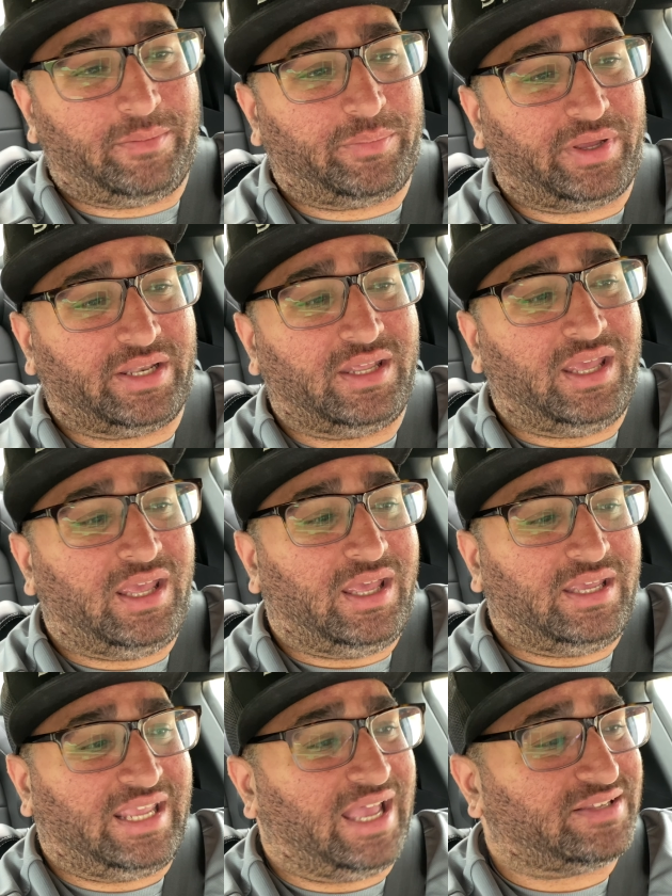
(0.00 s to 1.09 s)
But
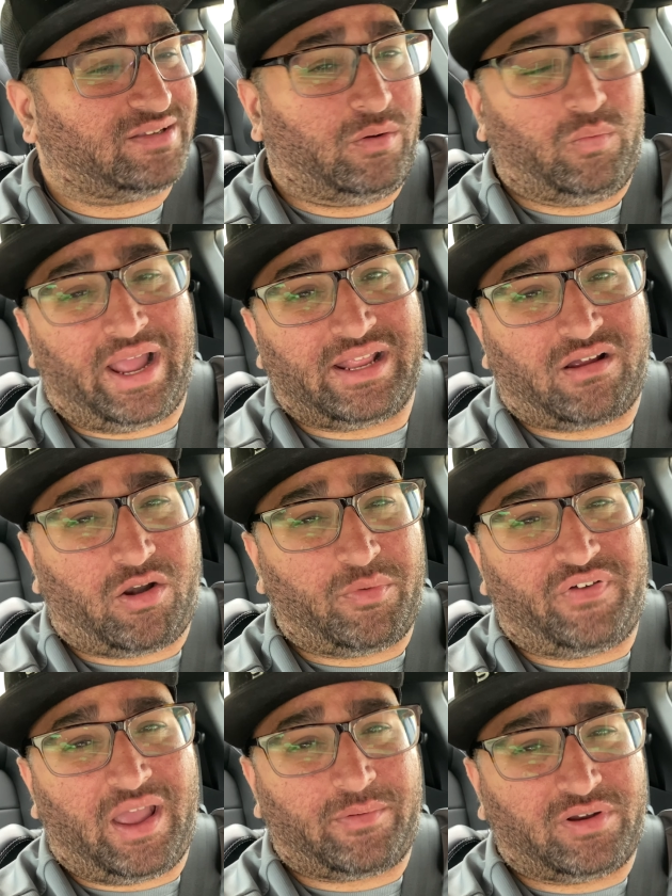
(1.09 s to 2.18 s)
yeah, so white and carbon
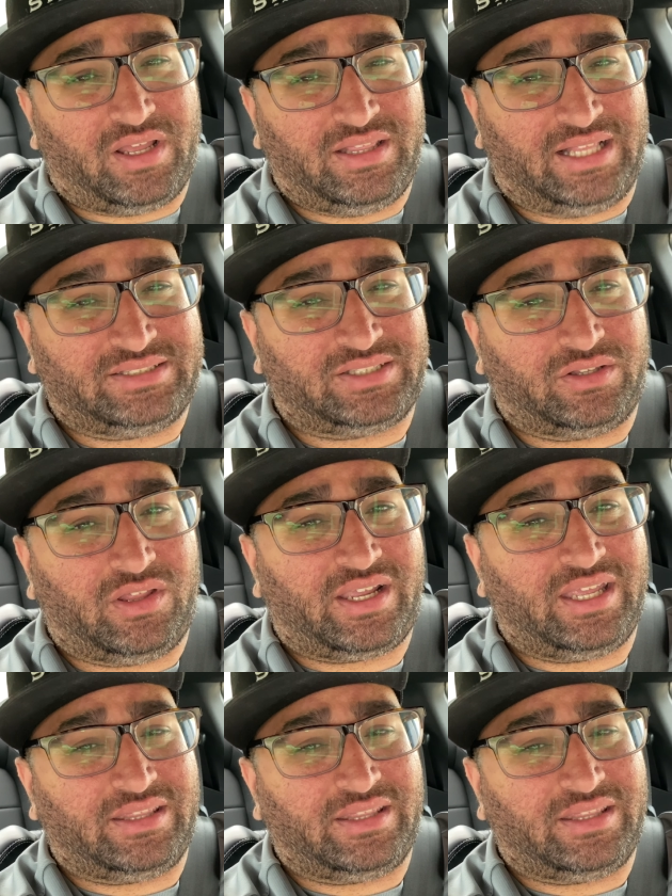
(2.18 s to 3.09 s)
fiber, that's the look.